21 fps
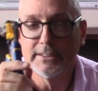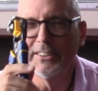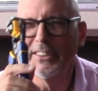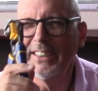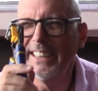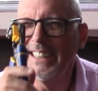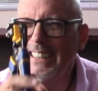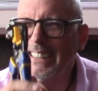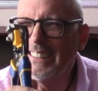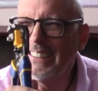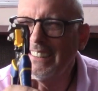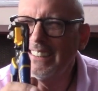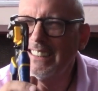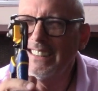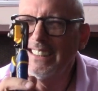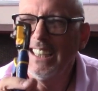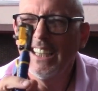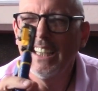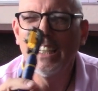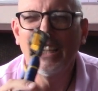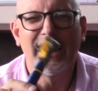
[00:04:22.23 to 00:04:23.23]
They're
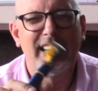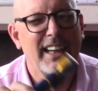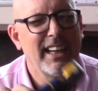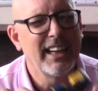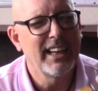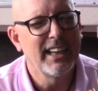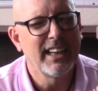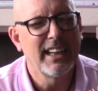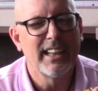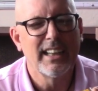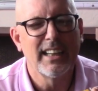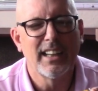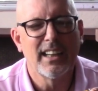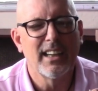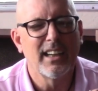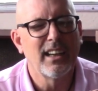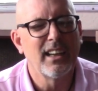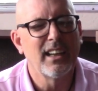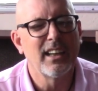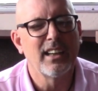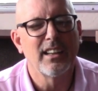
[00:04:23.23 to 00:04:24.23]
easy, and
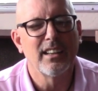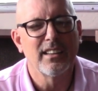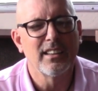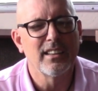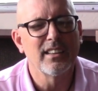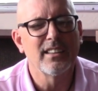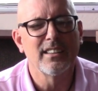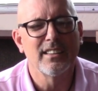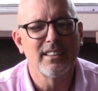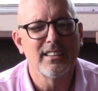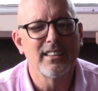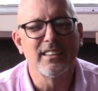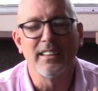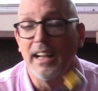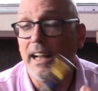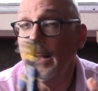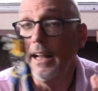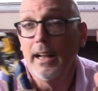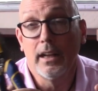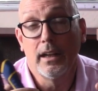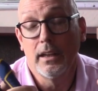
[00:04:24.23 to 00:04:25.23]
I
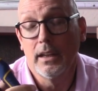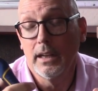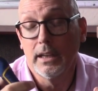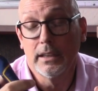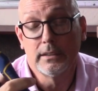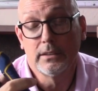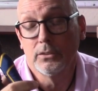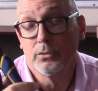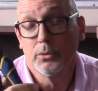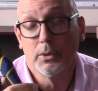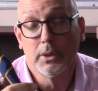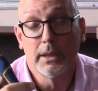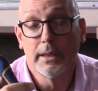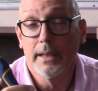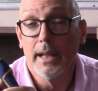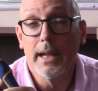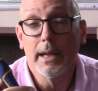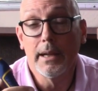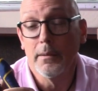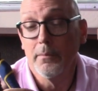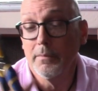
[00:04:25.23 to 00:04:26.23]
just really
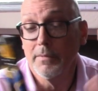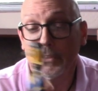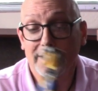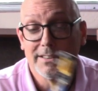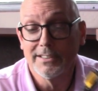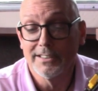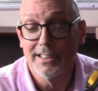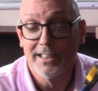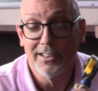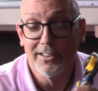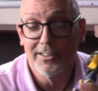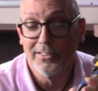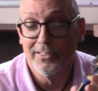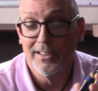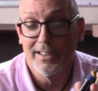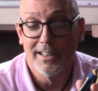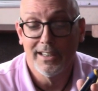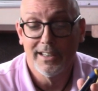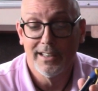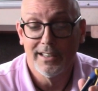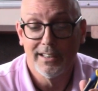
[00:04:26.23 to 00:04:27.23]
like them. And
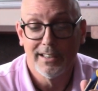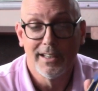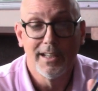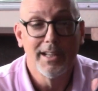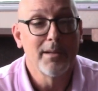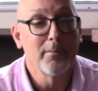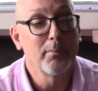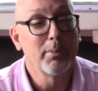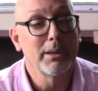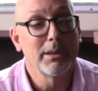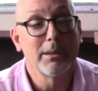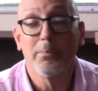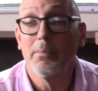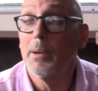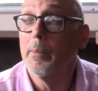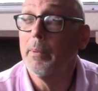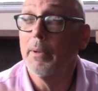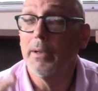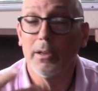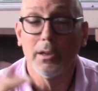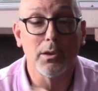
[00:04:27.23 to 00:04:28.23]
so picked them
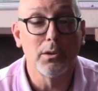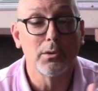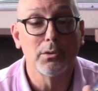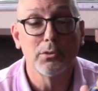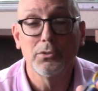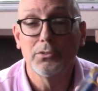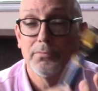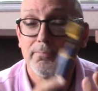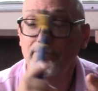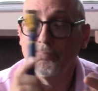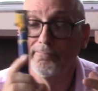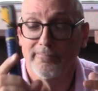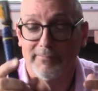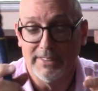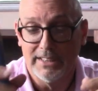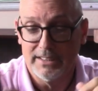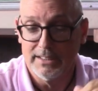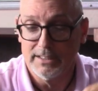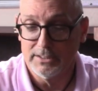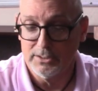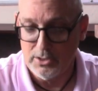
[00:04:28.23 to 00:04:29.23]
up at Lowe's,
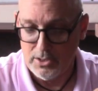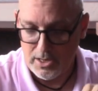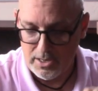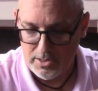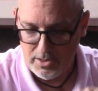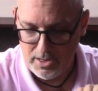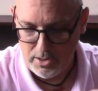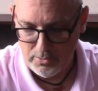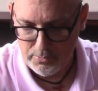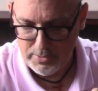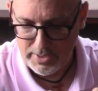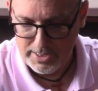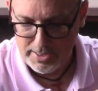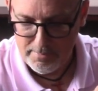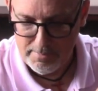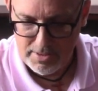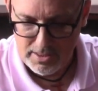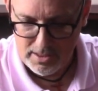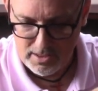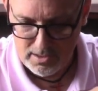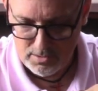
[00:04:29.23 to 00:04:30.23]
so I'll
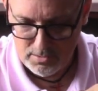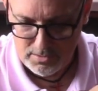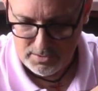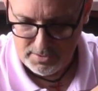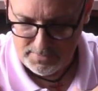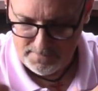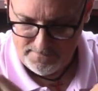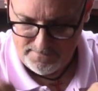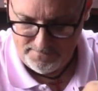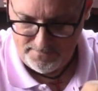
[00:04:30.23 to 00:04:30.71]
recommend those.